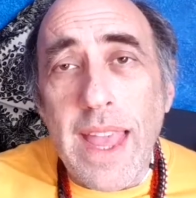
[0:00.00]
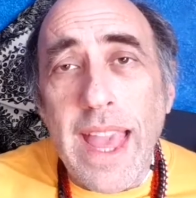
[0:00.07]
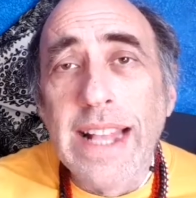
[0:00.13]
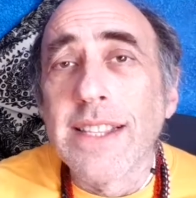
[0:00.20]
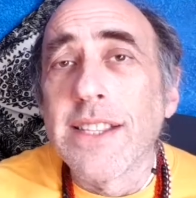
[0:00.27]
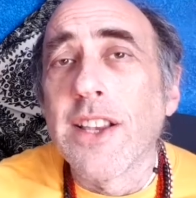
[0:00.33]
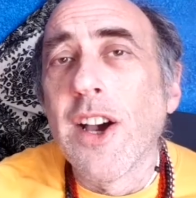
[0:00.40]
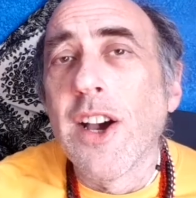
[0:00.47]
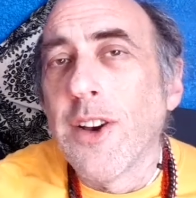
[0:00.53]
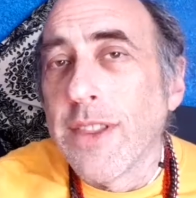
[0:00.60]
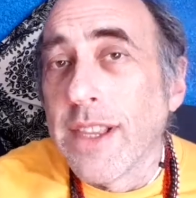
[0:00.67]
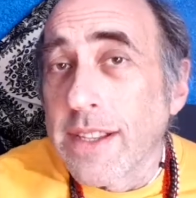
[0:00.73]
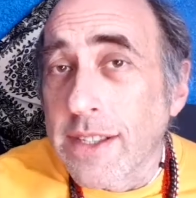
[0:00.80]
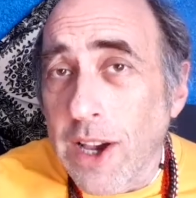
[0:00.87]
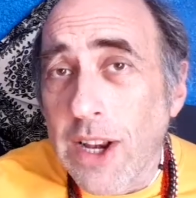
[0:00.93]
And so
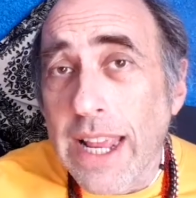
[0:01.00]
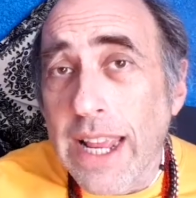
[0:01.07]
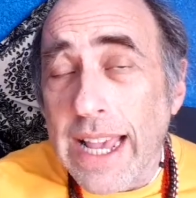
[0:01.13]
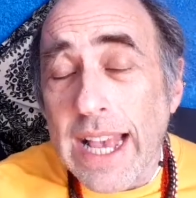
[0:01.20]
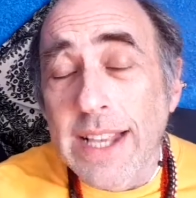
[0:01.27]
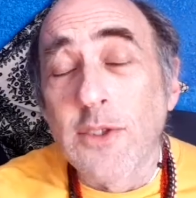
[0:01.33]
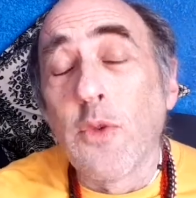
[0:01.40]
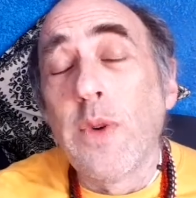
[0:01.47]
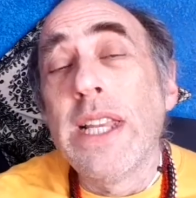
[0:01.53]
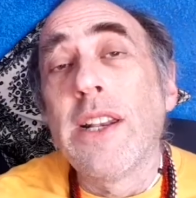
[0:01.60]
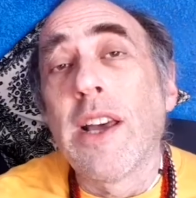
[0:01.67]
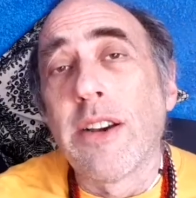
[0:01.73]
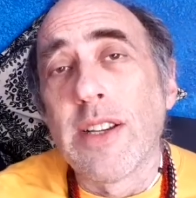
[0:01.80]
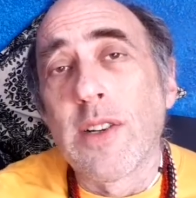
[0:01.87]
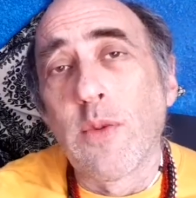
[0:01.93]
the zodiac as we
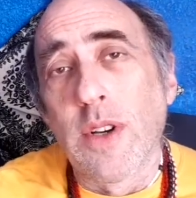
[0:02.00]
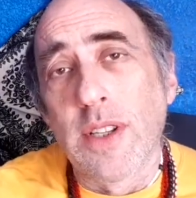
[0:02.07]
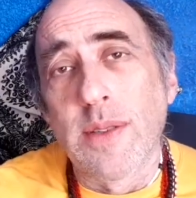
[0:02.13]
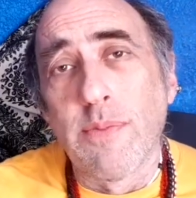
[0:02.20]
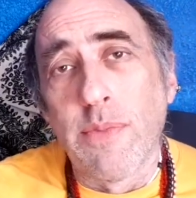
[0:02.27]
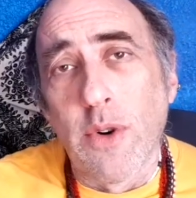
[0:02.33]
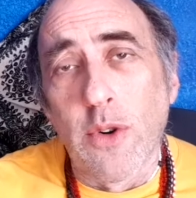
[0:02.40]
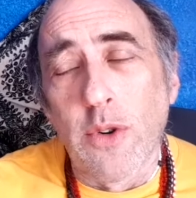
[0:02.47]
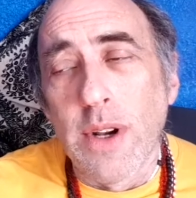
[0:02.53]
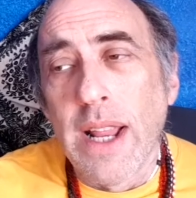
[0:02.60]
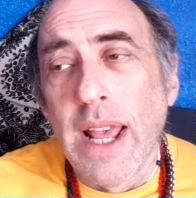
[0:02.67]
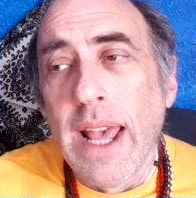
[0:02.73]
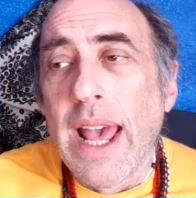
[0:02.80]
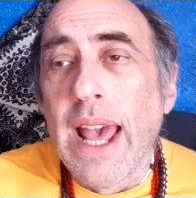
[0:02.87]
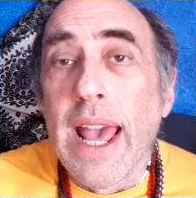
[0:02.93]
know it was born,
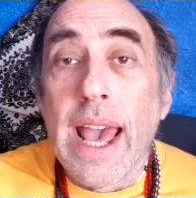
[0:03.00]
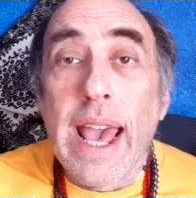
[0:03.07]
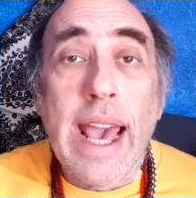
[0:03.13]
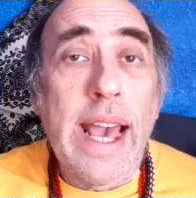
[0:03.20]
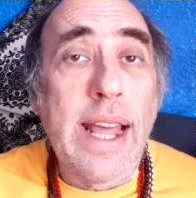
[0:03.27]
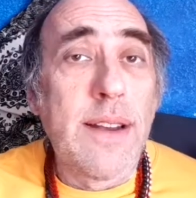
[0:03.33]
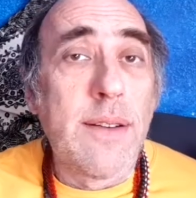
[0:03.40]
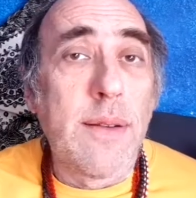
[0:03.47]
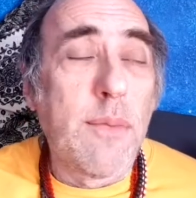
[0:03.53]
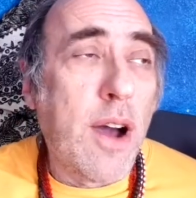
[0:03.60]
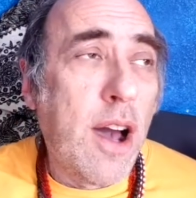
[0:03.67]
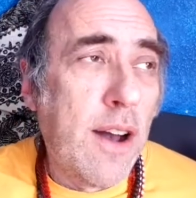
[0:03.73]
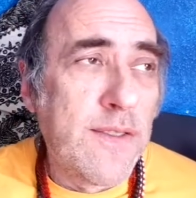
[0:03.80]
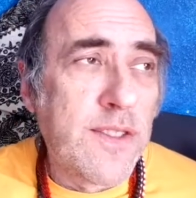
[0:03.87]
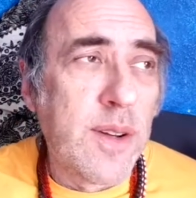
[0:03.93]
and
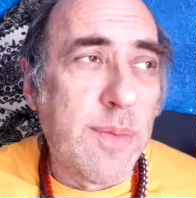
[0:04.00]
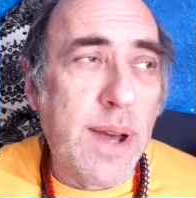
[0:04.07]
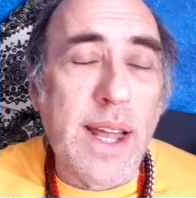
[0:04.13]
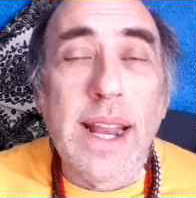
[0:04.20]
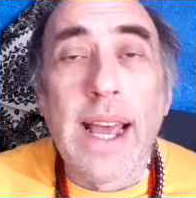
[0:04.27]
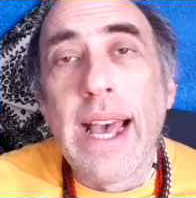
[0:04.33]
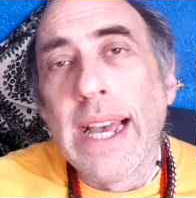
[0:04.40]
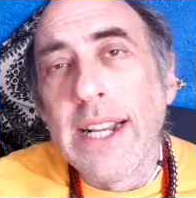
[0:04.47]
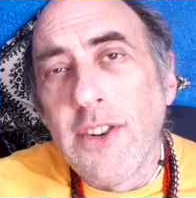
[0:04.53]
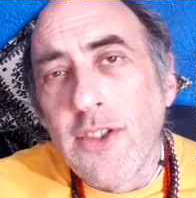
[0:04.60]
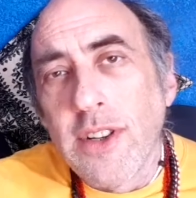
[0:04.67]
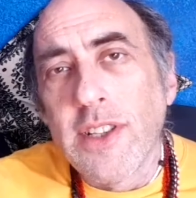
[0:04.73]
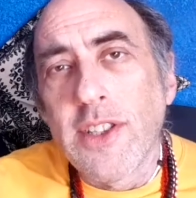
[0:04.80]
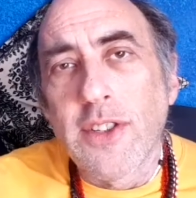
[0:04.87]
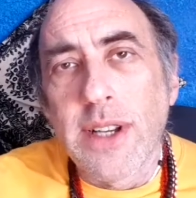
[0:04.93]
after about
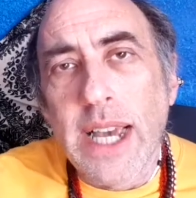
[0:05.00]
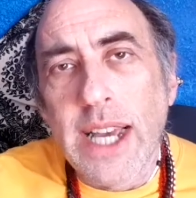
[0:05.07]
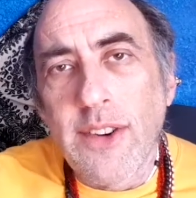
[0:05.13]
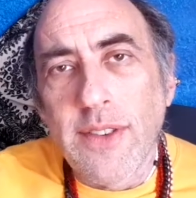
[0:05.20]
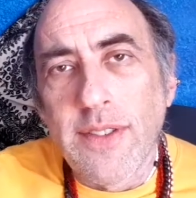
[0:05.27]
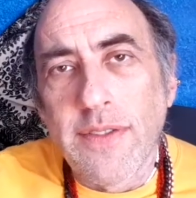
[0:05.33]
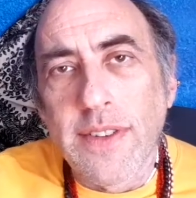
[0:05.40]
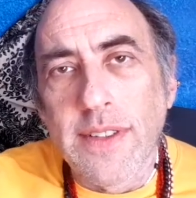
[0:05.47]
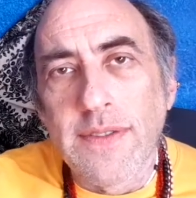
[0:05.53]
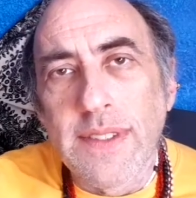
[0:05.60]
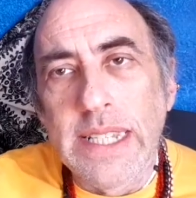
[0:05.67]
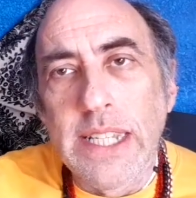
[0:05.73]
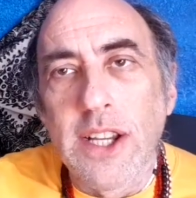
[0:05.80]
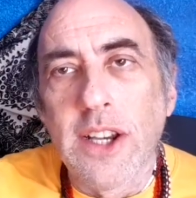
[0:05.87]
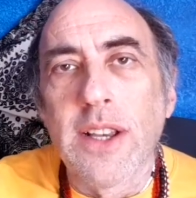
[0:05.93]
100 to
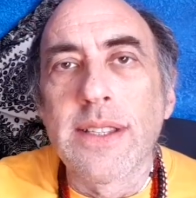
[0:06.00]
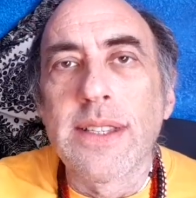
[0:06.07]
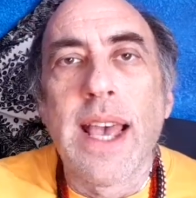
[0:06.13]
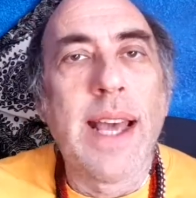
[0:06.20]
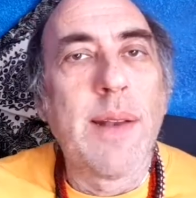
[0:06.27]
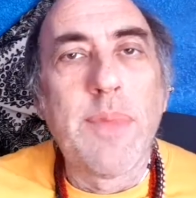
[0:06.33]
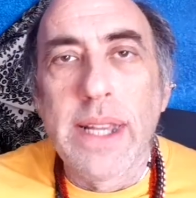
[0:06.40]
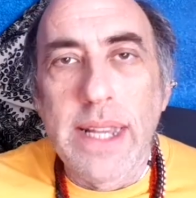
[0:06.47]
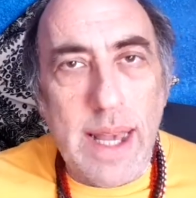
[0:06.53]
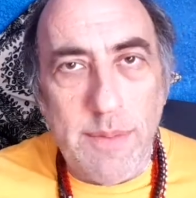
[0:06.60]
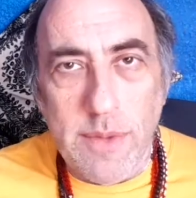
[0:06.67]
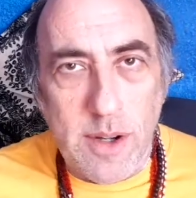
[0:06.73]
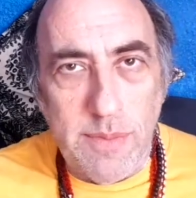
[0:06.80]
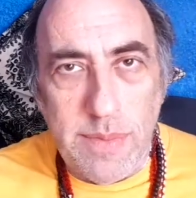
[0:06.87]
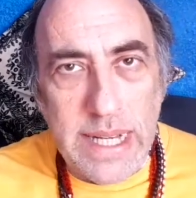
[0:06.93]
150 years had
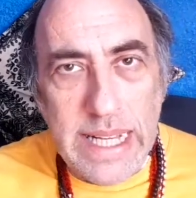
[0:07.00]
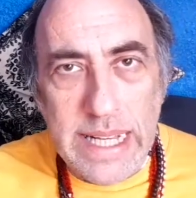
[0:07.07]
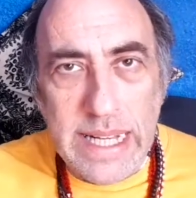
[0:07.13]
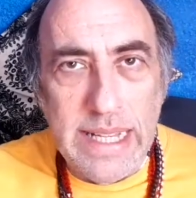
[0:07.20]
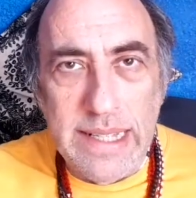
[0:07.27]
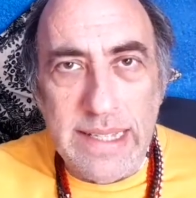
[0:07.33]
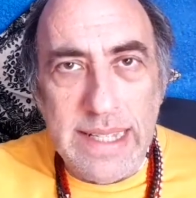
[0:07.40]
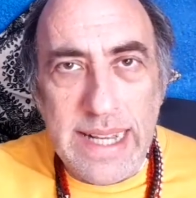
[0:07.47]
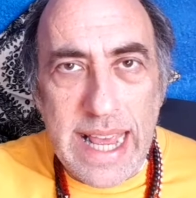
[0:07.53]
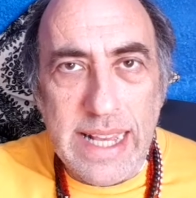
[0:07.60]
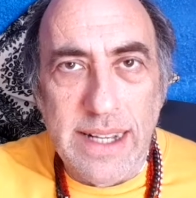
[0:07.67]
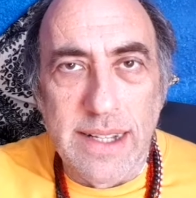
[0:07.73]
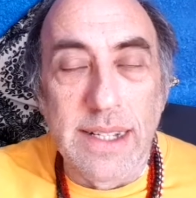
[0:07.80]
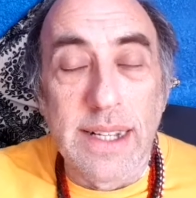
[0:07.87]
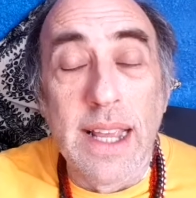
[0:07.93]
become completely
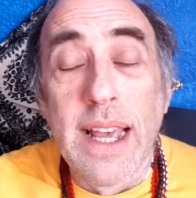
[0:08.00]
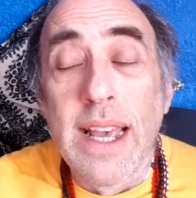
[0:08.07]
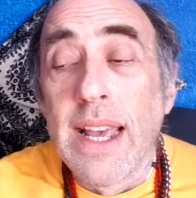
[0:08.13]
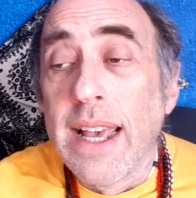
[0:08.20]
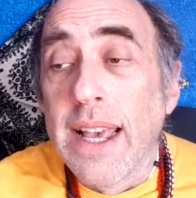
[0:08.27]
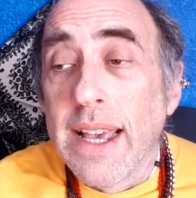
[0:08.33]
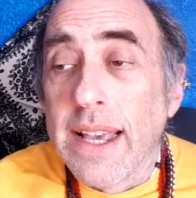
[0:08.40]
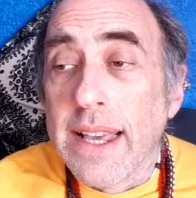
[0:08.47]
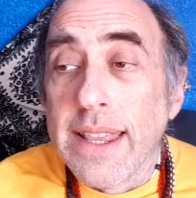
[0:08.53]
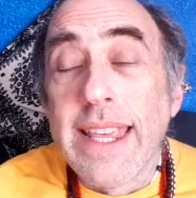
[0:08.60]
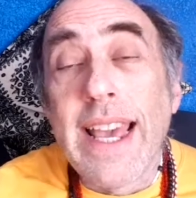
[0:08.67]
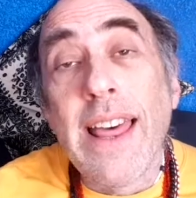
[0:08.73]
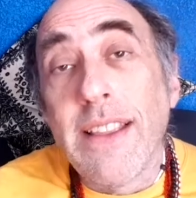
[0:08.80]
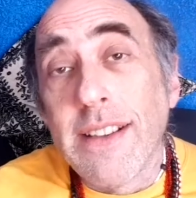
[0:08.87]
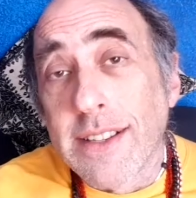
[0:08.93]
standard.
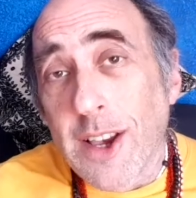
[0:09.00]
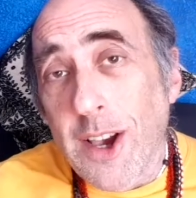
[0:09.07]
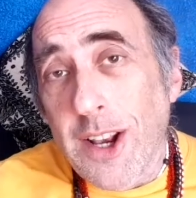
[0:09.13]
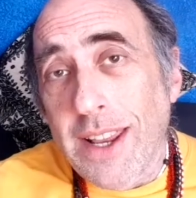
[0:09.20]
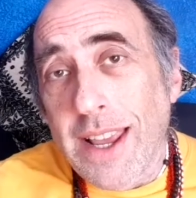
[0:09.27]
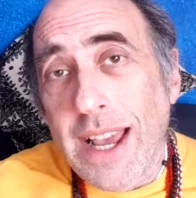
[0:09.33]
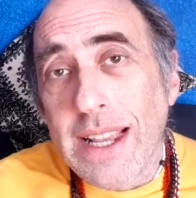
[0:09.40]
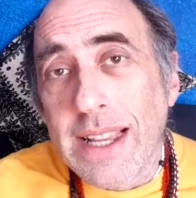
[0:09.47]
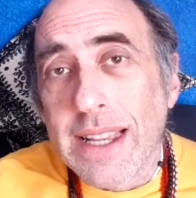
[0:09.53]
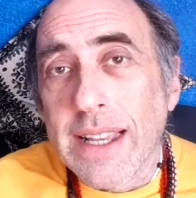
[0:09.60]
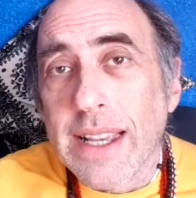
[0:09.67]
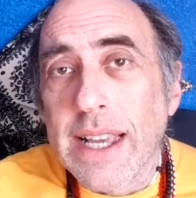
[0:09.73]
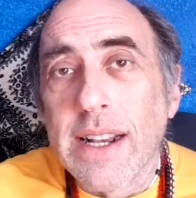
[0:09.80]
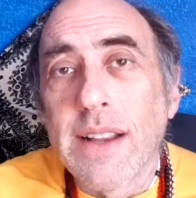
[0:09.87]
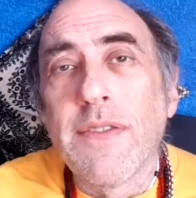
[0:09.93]
The other zodiac,
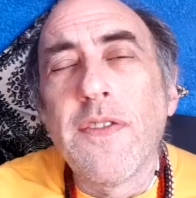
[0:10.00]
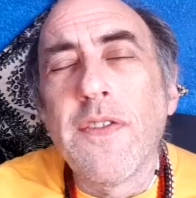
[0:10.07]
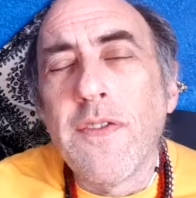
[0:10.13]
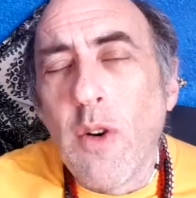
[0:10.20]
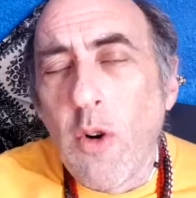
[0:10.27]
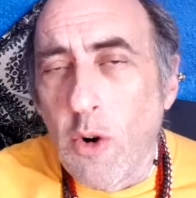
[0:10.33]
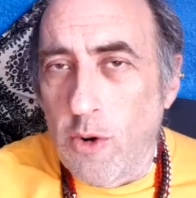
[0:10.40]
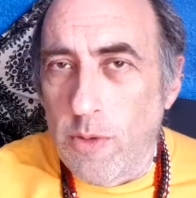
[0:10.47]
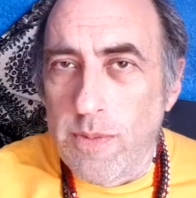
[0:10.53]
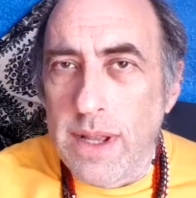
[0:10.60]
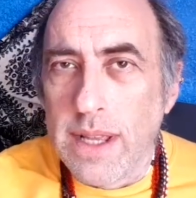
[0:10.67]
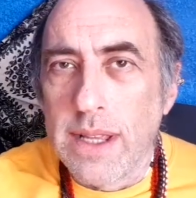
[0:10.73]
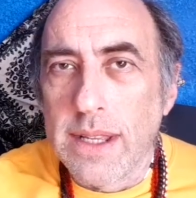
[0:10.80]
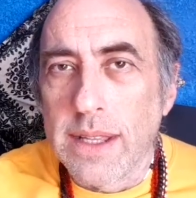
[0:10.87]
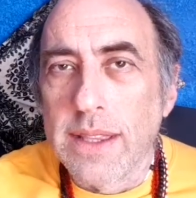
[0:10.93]
in a form,
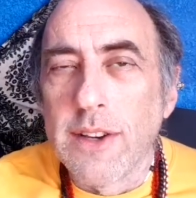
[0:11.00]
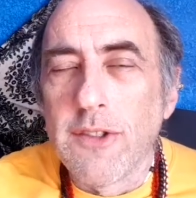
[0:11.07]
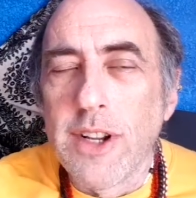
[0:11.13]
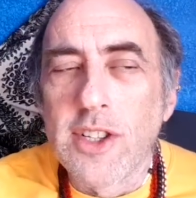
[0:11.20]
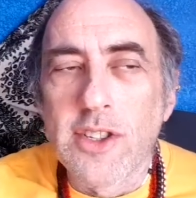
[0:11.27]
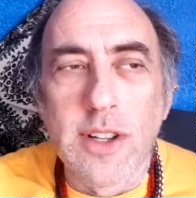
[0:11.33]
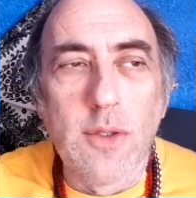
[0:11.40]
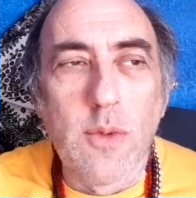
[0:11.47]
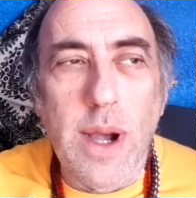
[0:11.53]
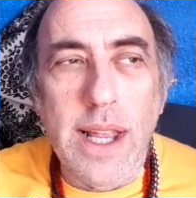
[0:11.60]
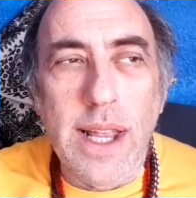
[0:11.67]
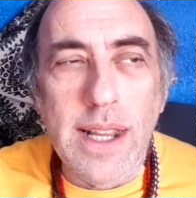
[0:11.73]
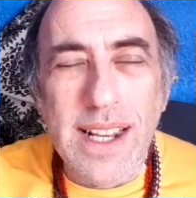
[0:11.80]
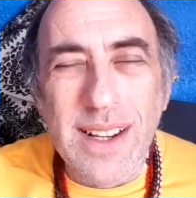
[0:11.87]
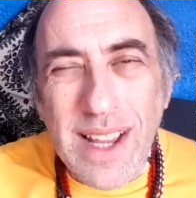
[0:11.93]
the original
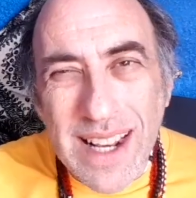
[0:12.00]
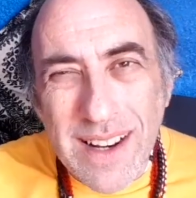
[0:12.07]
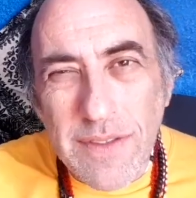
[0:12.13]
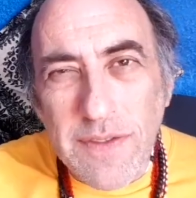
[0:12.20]
one, in a